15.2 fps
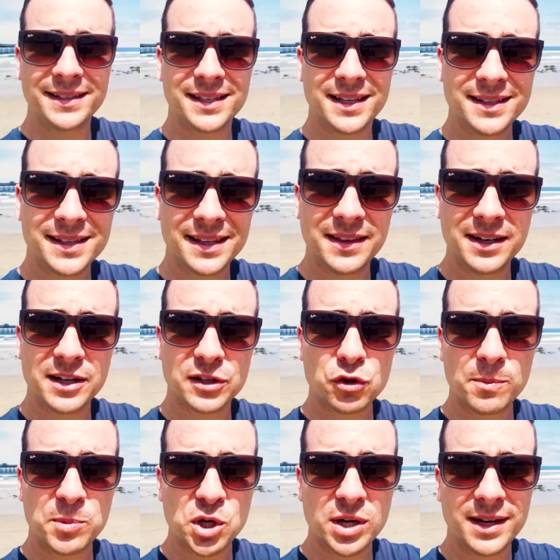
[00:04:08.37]
places in the
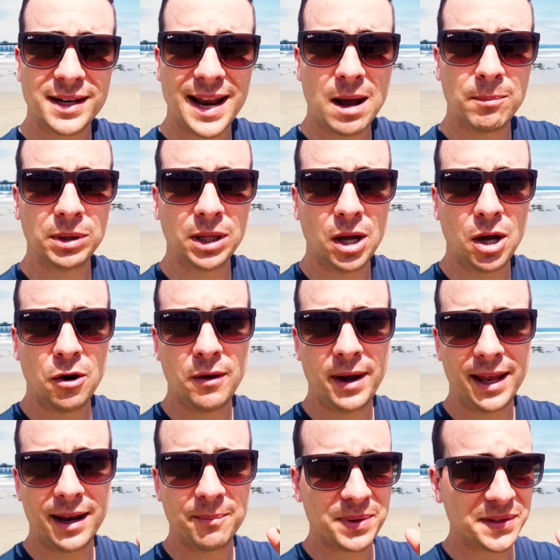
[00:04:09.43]
description down below
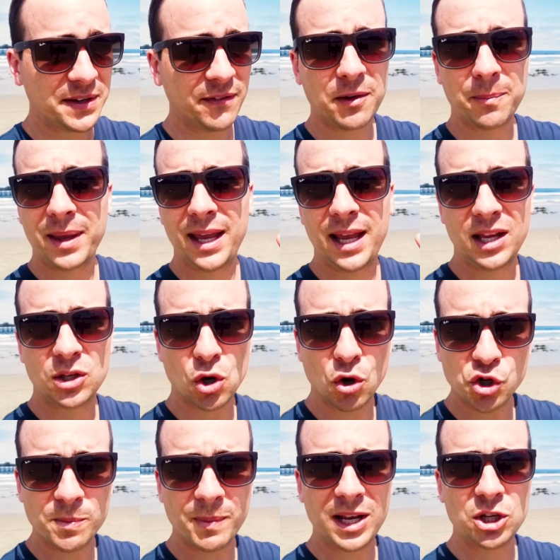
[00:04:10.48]
in Pacific Beach,
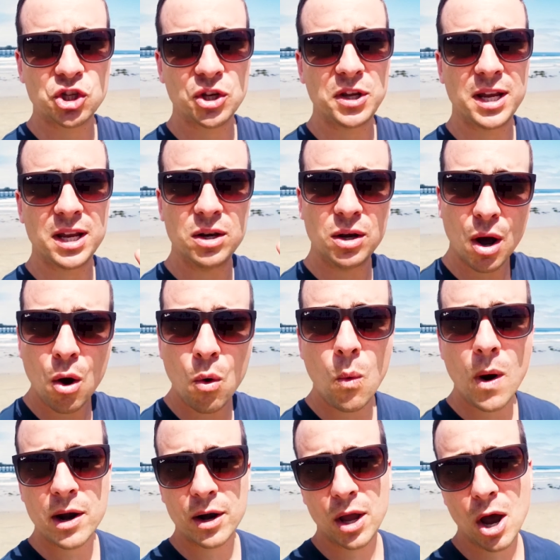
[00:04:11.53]
Ocean Beach, so you can know
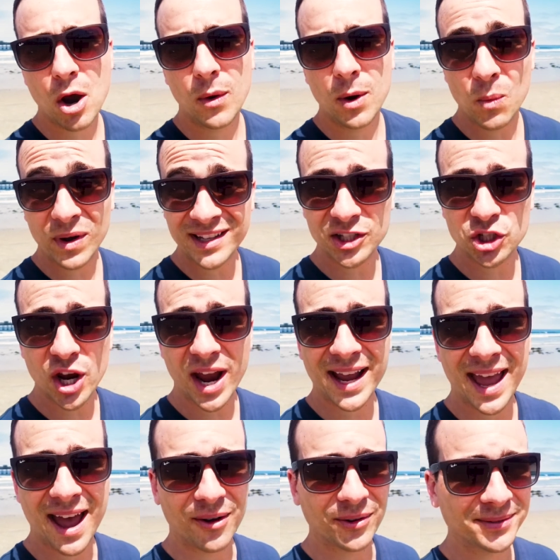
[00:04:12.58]
where to go and what to
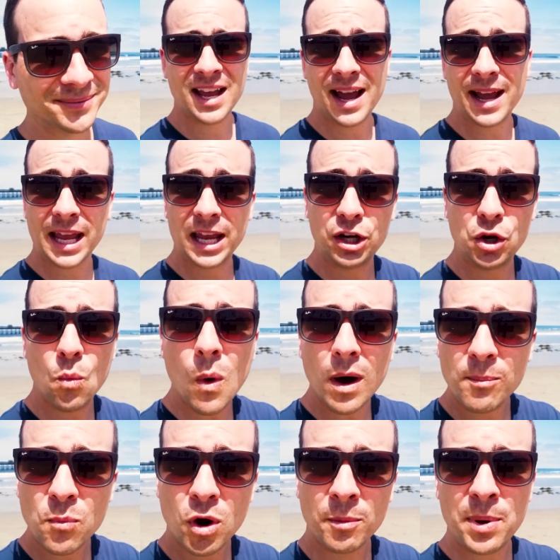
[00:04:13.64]
check out. I'm gonna do
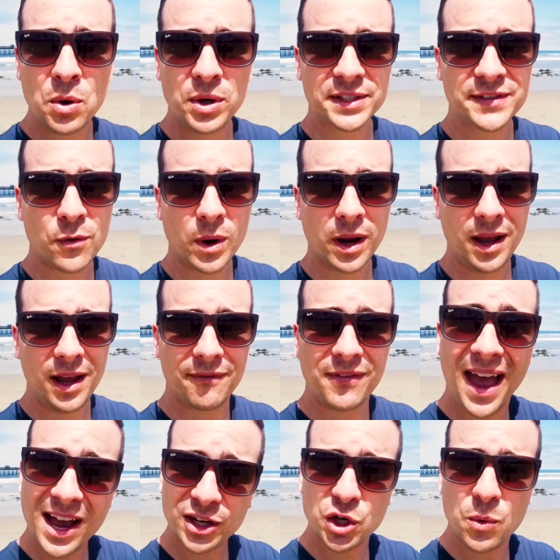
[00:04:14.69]
one more bonus for you.
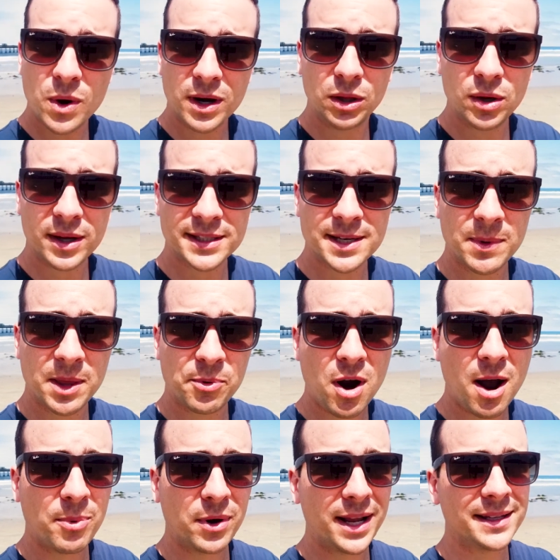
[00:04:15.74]
If you actually wanna look at some of the
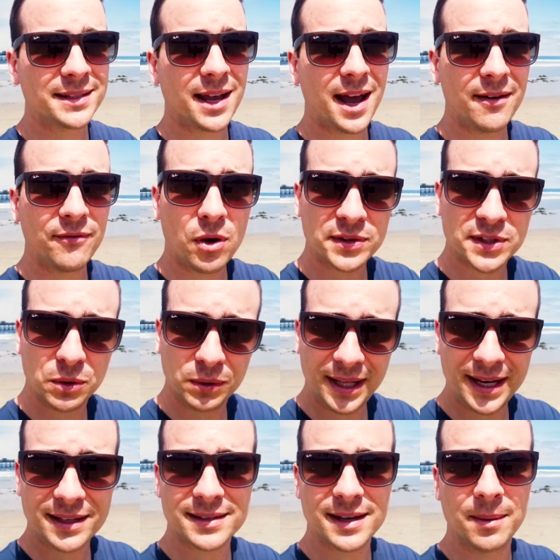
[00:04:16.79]
properties, I've also
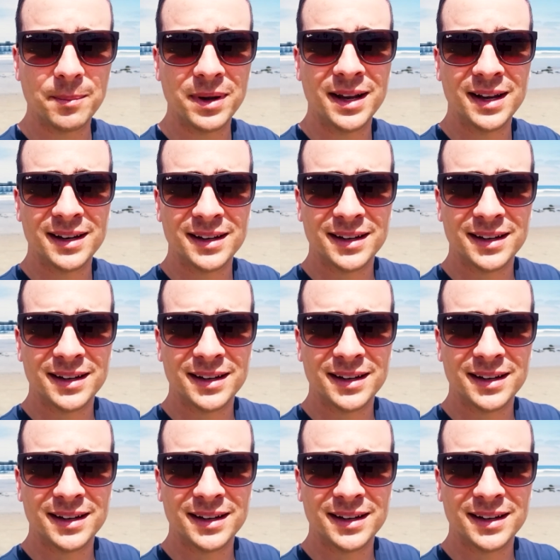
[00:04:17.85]
linked some